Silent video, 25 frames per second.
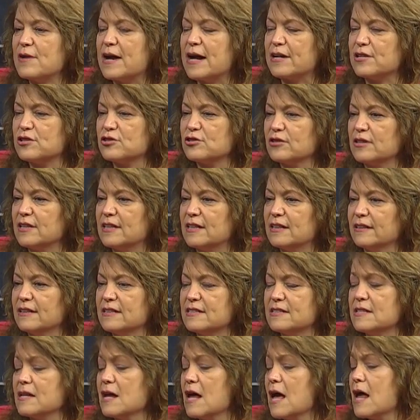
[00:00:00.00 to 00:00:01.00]
actually
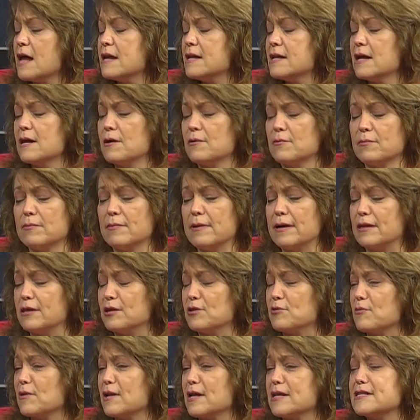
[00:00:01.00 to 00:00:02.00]
listen. Now, whether
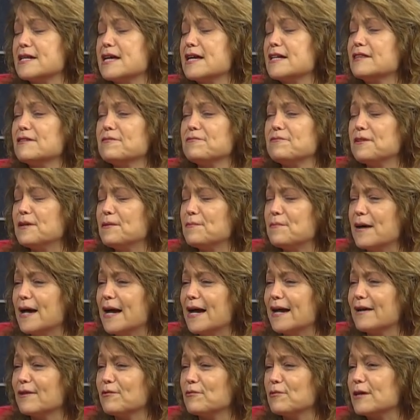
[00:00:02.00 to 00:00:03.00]
you want to take the
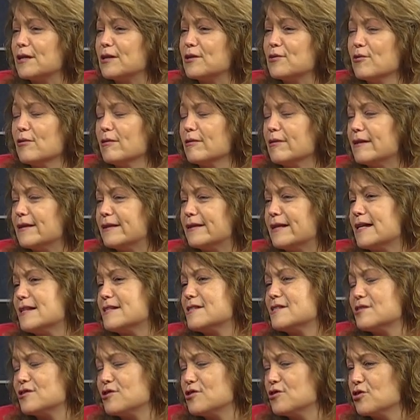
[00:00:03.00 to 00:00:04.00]
feedback or ignore it,
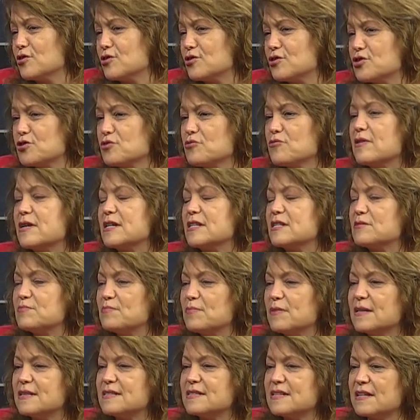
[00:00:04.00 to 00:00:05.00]
that's your choice.
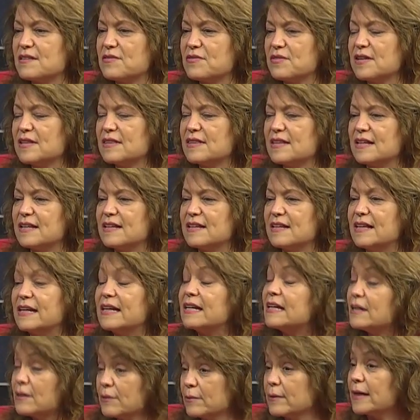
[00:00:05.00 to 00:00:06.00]
But I think that
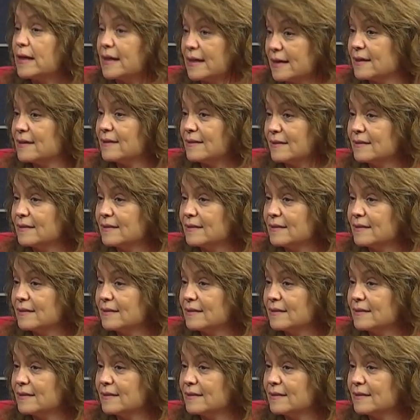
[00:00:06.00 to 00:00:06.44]
hearing it